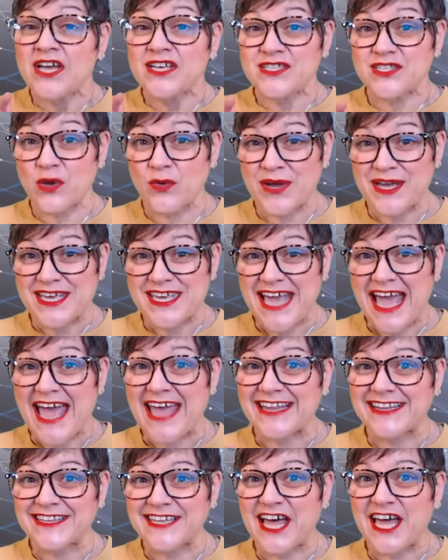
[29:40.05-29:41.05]
So
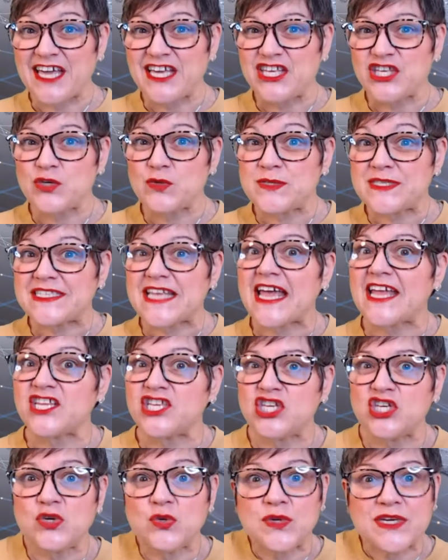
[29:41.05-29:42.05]
again, like you said,
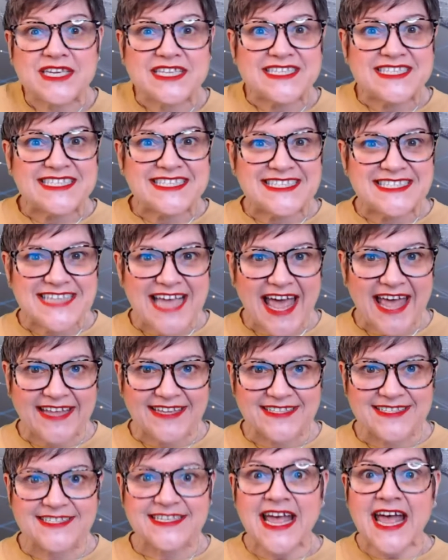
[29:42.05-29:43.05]
you can
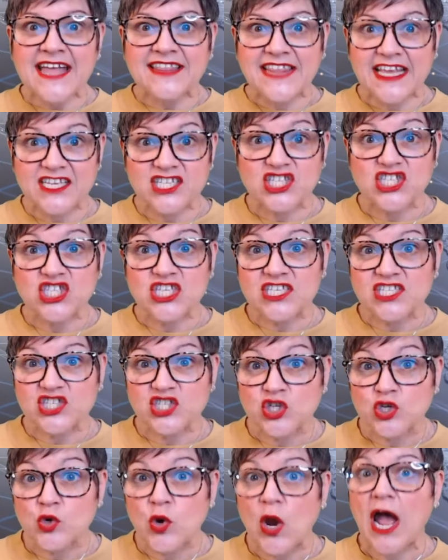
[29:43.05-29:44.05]
sense that she
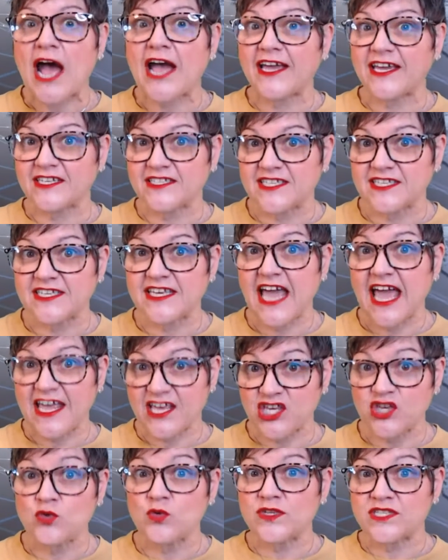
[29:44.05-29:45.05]
is trying to
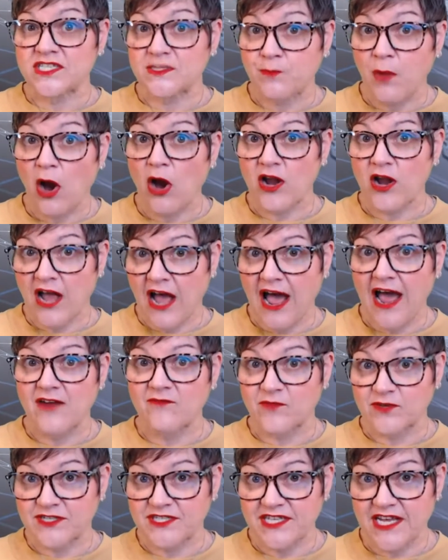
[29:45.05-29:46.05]
get you to spark
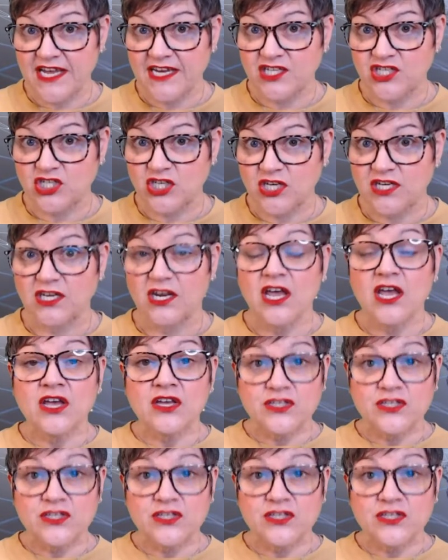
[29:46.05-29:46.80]
conversation.